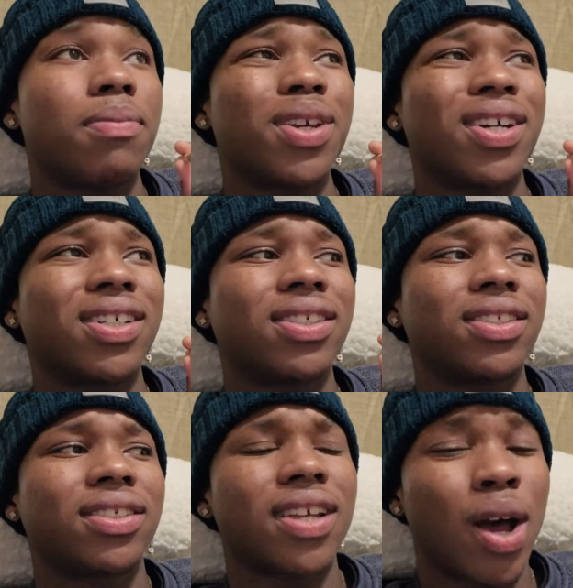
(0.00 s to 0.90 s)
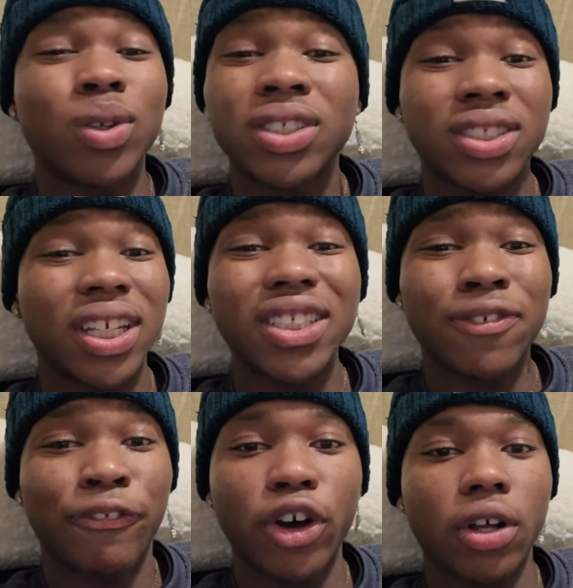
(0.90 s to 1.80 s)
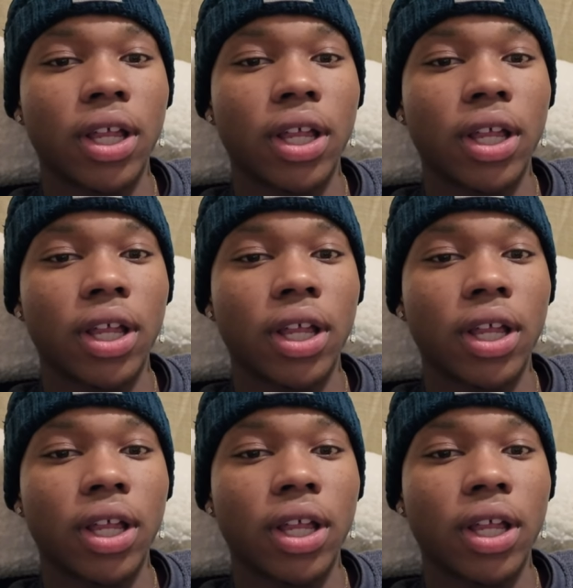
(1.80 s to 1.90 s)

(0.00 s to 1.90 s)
because I was sick as fuck.